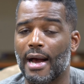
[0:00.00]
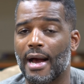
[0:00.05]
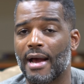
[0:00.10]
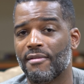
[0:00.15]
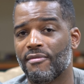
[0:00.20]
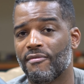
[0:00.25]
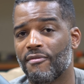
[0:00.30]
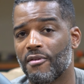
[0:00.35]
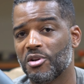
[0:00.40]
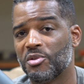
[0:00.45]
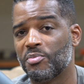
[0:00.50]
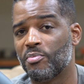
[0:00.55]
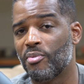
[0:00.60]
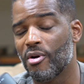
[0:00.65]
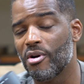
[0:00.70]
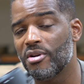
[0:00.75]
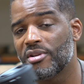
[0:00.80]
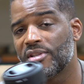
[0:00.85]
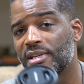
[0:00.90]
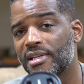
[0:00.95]
I first
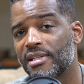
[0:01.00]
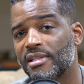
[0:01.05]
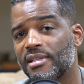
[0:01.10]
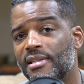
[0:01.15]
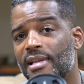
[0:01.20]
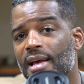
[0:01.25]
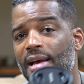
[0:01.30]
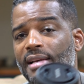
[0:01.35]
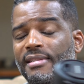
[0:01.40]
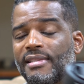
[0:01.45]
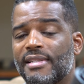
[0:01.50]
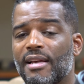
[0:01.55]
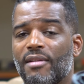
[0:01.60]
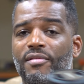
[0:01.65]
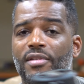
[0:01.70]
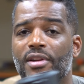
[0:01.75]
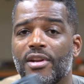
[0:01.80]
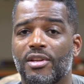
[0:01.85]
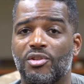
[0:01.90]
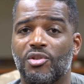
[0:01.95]
purchased that
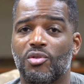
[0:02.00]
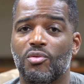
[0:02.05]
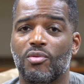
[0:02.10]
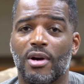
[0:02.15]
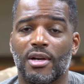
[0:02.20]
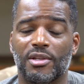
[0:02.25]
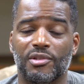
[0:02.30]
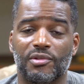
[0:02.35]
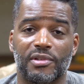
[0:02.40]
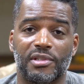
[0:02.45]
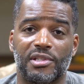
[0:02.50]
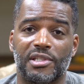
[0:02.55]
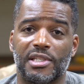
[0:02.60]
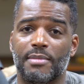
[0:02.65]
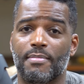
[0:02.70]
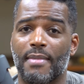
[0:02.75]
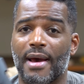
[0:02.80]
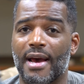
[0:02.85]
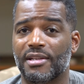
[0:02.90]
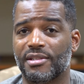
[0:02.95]
70 to 200
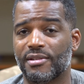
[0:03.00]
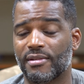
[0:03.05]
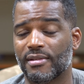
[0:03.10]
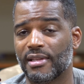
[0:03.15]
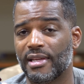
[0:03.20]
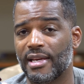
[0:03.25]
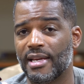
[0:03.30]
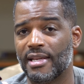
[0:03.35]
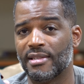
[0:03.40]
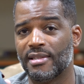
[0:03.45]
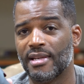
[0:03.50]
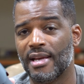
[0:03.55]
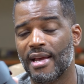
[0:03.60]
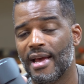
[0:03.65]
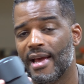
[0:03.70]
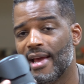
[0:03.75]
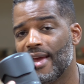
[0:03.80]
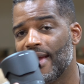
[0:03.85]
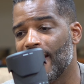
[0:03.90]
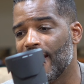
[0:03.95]
G Master lens,
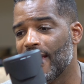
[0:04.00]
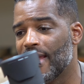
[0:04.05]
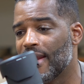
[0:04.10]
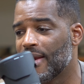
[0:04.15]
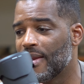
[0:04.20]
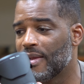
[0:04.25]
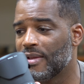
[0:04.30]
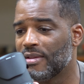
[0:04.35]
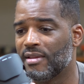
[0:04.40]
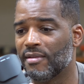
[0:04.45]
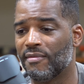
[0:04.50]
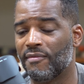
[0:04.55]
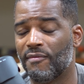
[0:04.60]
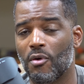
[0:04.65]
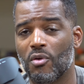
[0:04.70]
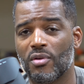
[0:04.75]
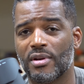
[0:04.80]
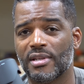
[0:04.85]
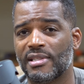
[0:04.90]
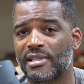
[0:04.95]
and the
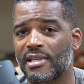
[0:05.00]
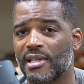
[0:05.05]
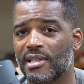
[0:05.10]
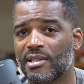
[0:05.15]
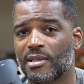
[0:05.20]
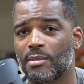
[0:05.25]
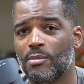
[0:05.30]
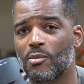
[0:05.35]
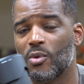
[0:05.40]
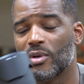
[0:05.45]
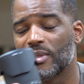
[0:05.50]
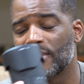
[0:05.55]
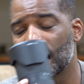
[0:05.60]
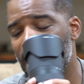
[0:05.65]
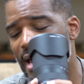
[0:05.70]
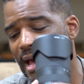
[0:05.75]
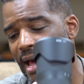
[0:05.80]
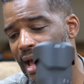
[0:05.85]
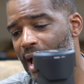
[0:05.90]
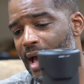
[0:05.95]
focus system was
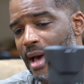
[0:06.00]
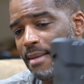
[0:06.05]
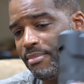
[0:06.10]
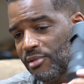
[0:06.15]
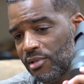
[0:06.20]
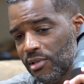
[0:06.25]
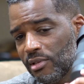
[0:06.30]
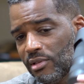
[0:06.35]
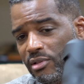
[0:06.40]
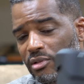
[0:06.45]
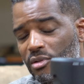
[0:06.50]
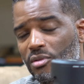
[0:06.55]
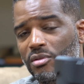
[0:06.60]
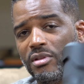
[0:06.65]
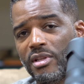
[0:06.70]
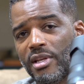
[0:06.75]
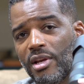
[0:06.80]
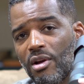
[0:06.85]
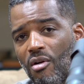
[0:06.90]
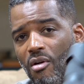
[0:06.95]

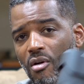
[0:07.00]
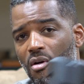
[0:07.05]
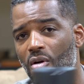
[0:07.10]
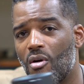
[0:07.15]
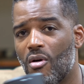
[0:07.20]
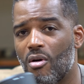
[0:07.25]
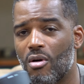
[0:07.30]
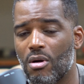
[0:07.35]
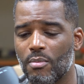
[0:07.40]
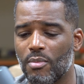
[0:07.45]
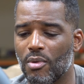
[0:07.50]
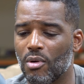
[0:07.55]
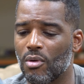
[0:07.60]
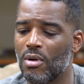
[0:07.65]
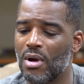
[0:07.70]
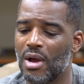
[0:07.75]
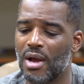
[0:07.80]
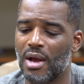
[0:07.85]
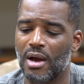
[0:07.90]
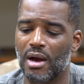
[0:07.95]
absolutely horrible.
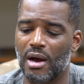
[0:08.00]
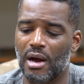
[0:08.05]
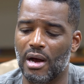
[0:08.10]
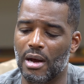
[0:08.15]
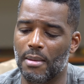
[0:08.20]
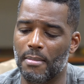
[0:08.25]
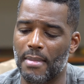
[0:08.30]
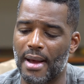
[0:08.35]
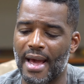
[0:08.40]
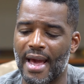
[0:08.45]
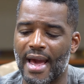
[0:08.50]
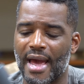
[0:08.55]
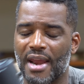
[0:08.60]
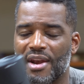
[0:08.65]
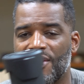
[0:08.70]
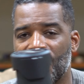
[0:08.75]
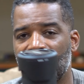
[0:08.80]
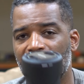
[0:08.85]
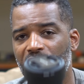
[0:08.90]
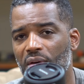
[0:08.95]
I
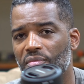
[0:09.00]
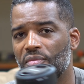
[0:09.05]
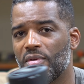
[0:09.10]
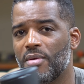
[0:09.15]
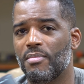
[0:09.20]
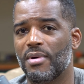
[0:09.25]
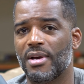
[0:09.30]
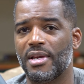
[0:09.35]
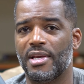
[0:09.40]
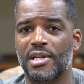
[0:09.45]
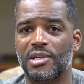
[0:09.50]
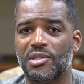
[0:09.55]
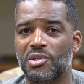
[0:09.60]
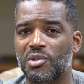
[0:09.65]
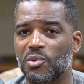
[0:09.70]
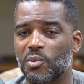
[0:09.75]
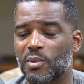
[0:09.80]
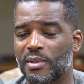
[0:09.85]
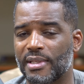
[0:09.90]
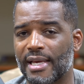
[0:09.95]
had nothing but
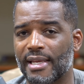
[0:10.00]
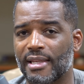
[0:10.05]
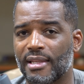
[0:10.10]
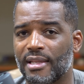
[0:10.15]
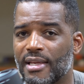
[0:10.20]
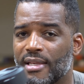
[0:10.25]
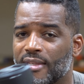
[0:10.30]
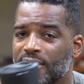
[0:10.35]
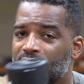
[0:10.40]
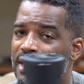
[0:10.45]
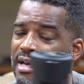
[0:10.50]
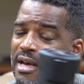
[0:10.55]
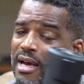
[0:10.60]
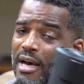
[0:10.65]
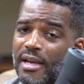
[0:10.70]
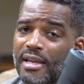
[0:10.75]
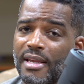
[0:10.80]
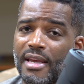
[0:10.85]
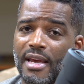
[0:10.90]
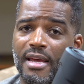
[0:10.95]
issues with that lens.
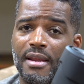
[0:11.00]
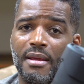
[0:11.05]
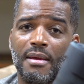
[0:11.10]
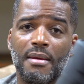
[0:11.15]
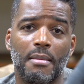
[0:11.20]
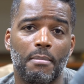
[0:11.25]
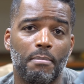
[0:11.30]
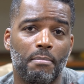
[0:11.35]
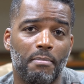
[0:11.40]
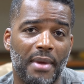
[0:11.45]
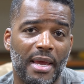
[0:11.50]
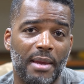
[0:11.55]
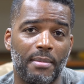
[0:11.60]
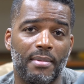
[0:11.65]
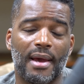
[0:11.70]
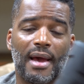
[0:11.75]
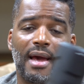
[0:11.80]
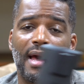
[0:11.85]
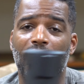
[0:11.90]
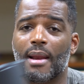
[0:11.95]
Again,
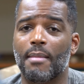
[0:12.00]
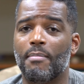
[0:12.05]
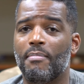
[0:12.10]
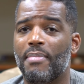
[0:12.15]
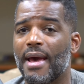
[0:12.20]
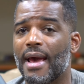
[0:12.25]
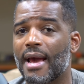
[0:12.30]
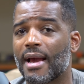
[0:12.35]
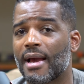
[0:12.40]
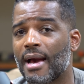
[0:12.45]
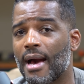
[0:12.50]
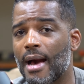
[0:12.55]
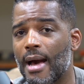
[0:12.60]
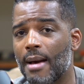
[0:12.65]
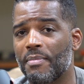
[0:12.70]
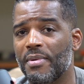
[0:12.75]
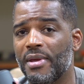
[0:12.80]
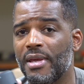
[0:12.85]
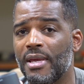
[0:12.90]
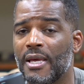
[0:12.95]
maybe I had a bad
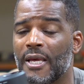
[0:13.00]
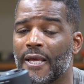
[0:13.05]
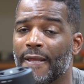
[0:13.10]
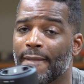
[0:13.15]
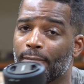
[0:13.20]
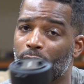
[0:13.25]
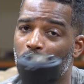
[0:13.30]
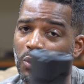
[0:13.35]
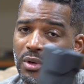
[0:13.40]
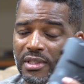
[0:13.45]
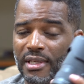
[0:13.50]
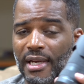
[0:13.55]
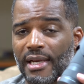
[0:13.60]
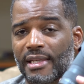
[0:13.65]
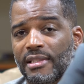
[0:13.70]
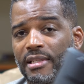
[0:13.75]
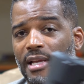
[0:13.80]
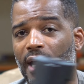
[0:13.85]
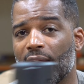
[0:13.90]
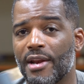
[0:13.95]
copy, which I
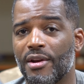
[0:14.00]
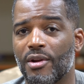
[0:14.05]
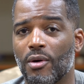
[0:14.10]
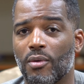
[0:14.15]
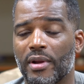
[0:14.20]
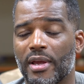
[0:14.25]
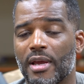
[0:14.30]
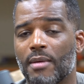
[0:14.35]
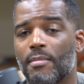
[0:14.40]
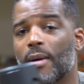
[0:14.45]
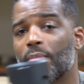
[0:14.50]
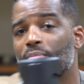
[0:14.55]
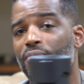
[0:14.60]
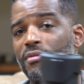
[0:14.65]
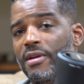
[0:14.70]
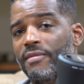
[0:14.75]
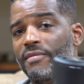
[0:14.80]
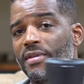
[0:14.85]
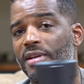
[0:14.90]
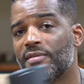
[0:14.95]
noted in my
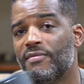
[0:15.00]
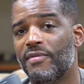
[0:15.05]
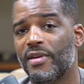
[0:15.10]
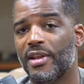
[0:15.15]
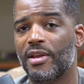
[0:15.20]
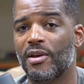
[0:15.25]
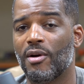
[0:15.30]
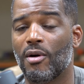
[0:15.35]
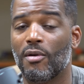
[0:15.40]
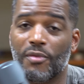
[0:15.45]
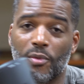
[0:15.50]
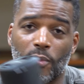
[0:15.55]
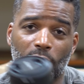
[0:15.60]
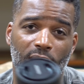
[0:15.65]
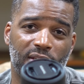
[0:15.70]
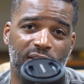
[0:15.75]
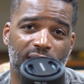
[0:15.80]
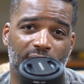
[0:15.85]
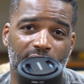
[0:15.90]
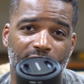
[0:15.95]
previous video. If you
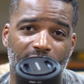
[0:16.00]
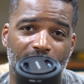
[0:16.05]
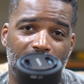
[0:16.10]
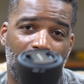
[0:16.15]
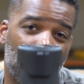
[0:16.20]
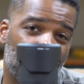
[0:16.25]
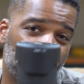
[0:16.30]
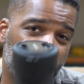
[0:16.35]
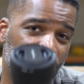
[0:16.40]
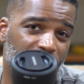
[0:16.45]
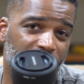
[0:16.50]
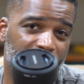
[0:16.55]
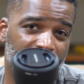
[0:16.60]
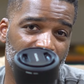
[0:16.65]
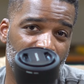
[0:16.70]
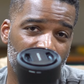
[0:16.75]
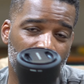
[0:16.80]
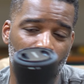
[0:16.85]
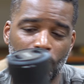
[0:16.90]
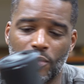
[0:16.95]
want to check that out,
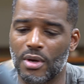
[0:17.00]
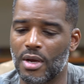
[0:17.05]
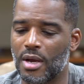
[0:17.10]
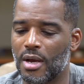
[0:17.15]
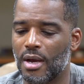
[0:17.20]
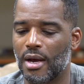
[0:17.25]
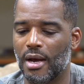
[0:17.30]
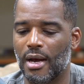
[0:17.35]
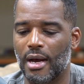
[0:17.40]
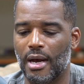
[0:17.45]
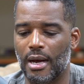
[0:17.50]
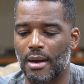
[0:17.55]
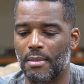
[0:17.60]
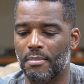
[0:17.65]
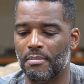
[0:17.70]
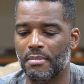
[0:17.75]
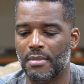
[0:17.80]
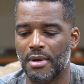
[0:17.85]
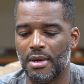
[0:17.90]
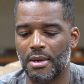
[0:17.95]
please do.
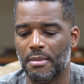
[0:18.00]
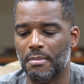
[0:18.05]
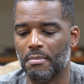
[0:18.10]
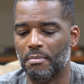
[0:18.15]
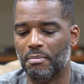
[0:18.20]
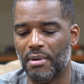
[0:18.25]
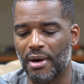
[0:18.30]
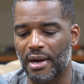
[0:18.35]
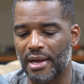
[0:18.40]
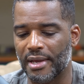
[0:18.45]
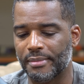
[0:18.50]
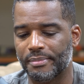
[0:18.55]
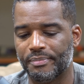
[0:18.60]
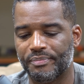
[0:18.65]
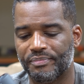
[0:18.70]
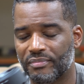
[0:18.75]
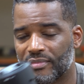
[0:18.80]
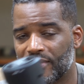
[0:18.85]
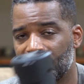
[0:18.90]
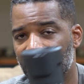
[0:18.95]
But
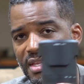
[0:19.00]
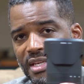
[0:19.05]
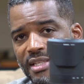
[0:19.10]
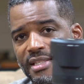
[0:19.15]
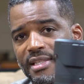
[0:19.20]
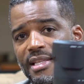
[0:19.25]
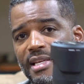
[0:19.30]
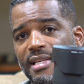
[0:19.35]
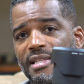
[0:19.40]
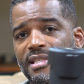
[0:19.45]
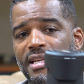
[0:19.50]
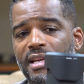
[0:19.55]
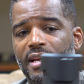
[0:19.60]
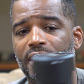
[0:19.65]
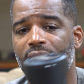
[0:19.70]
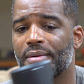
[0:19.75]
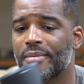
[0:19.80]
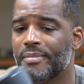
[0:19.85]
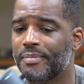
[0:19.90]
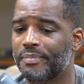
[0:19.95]
this lens
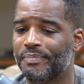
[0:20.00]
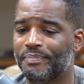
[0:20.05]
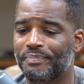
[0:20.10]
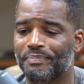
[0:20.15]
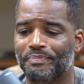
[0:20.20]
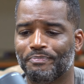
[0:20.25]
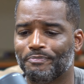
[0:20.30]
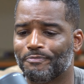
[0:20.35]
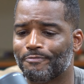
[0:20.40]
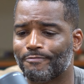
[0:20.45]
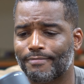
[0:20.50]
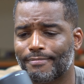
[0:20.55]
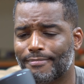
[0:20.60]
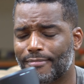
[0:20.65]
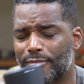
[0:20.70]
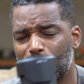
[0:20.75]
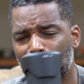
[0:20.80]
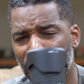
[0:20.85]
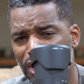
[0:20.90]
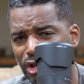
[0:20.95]
here,
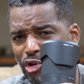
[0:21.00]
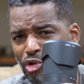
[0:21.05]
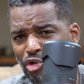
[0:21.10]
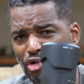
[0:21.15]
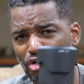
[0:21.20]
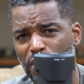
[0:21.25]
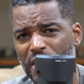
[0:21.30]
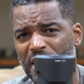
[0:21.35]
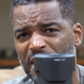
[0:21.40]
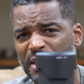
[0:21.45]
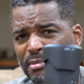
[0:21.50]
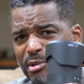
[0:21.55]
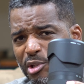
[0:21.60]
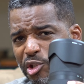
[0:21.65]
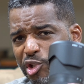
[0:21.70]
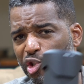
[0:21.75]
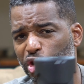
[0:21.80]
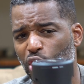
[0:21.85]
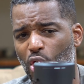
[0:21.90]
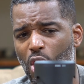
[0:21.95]

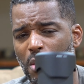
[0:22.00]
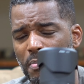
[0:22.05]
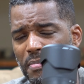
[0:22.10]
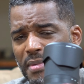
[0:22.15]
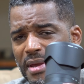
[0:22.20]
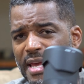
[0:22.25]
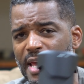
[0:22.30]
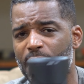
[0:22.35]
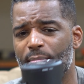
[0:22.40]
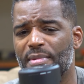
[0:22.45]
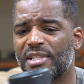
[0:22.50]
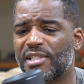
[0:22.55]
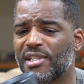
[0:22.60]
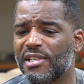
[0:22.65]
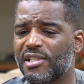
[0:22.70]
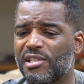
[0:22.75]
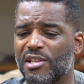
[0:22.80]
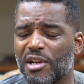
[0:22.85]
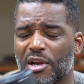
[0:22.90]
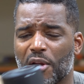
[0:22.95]
crisp, sharp
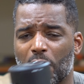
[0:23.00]
images, the